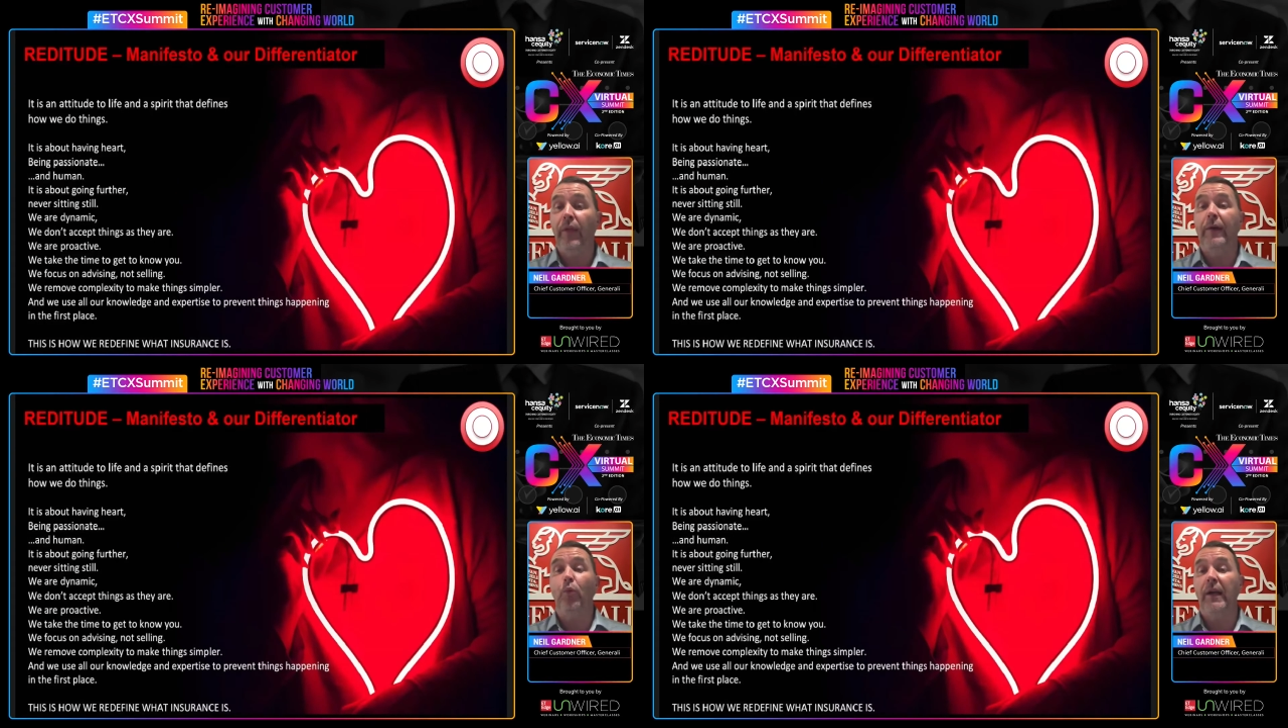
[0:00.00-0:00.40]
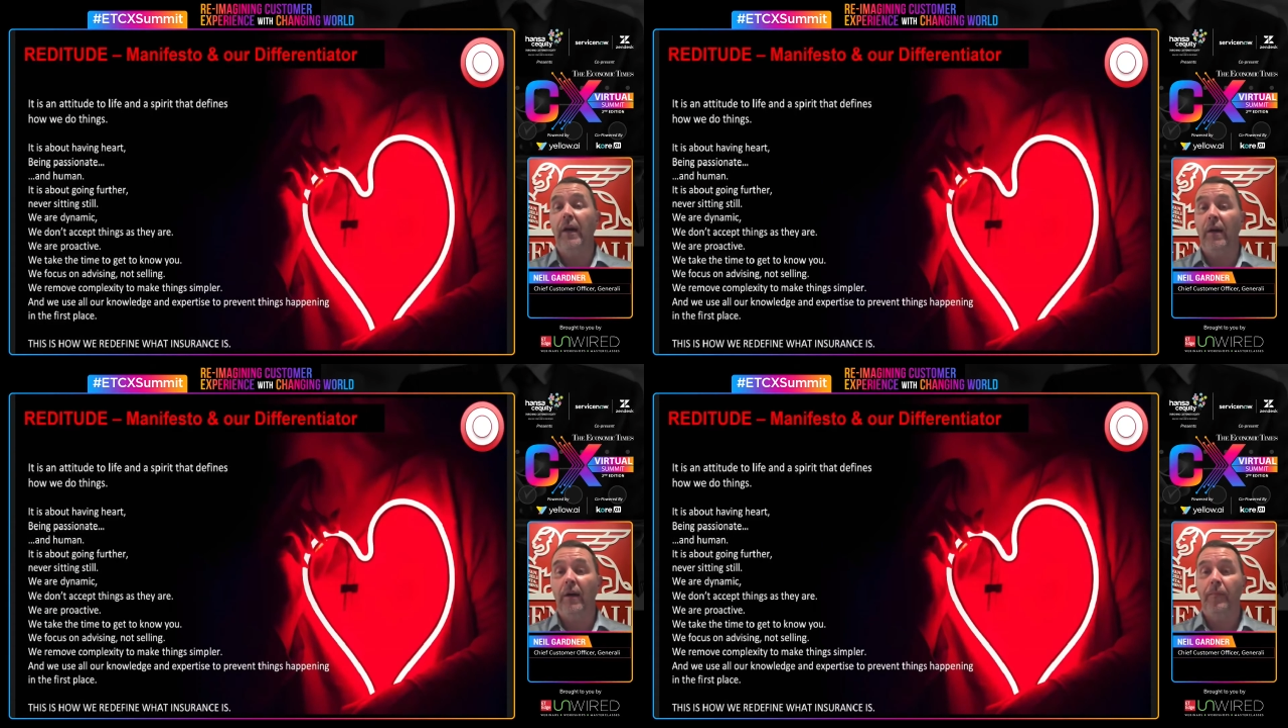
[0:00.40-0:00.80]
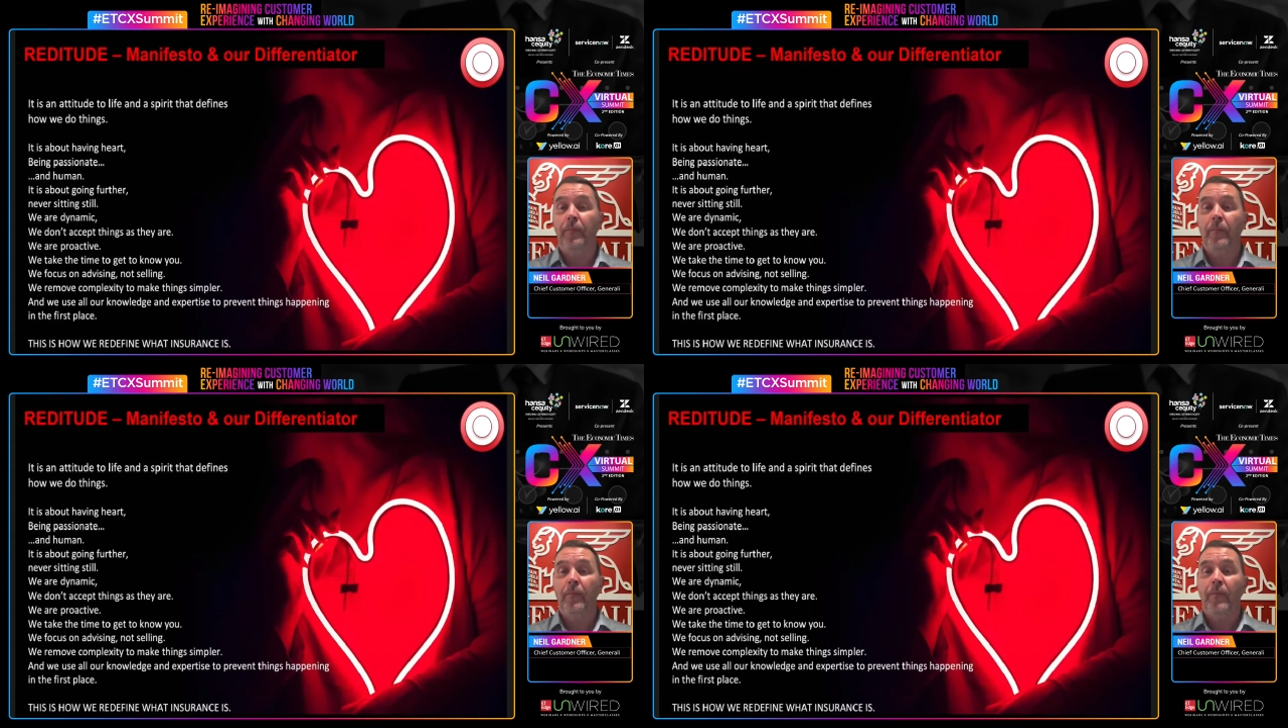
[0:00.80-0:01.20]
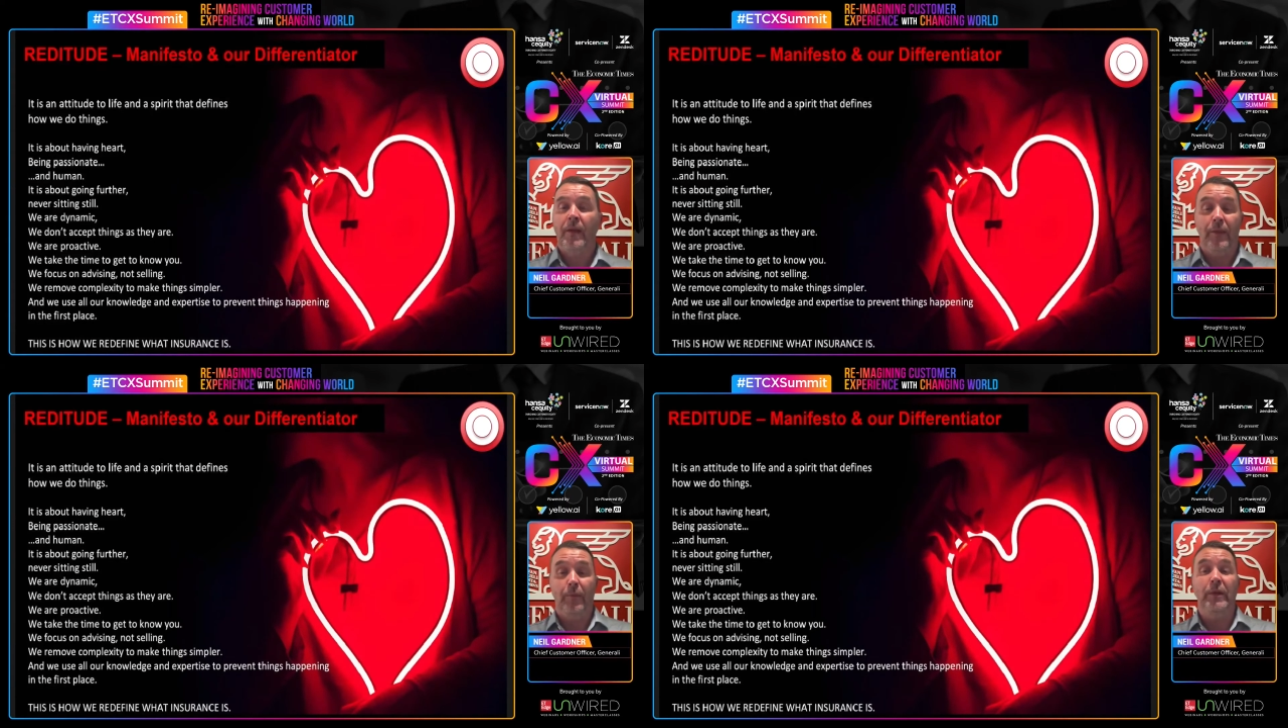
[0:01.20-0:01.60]
that we are.
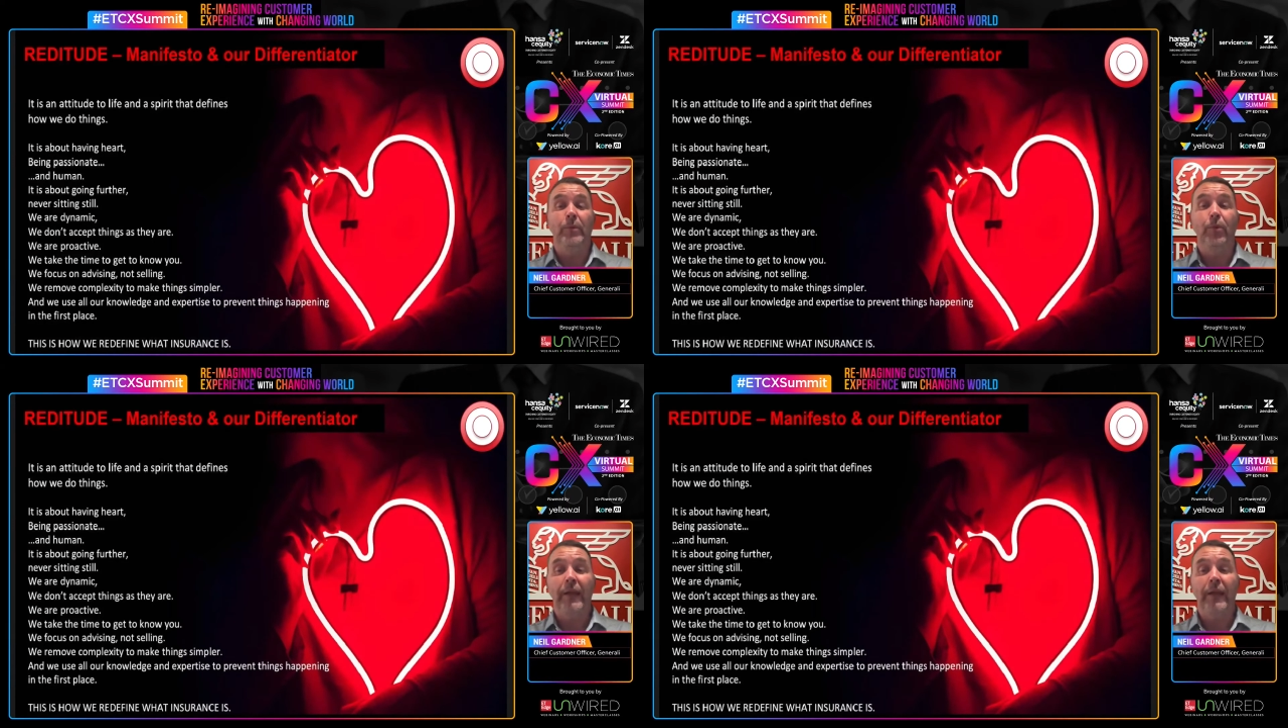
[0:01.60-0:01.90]
And the people